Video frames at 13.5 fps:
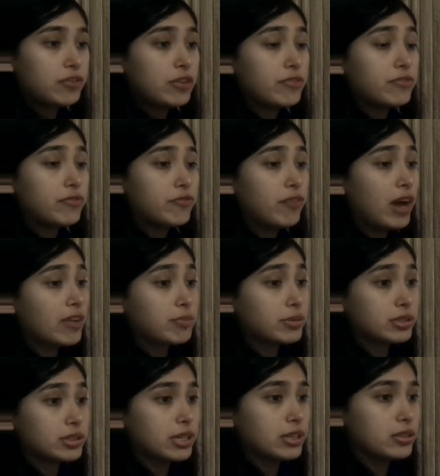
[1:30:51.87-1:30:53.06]

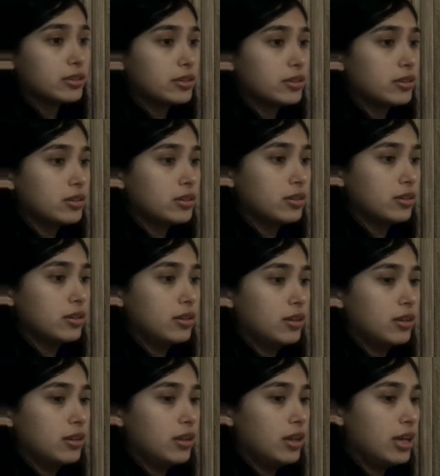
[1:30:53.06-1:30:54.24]
5%
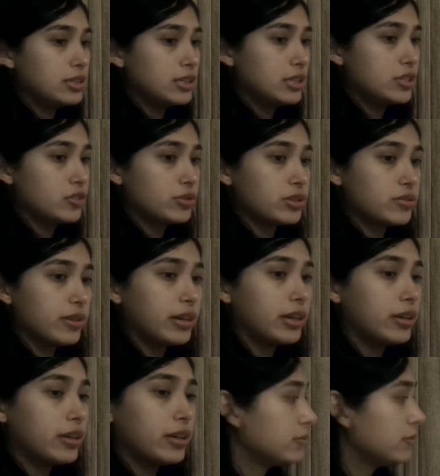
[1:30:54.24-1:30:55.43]
as an interest rate.